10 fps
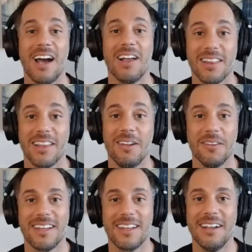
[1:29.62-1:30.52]
little
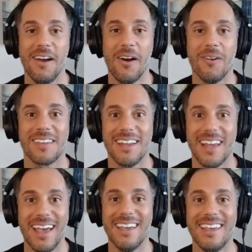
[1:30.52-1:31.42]
did I know,
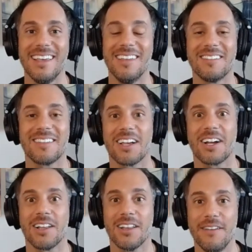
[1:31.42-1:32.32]
today is
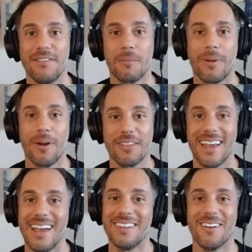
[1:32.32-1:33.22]
Cliff's
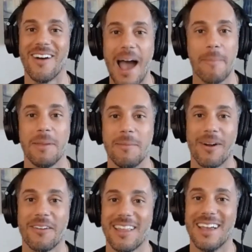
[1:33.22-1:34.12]
birthday. So happy
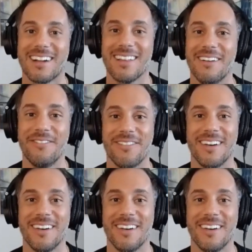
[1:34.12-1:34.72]
birthday, Cliff.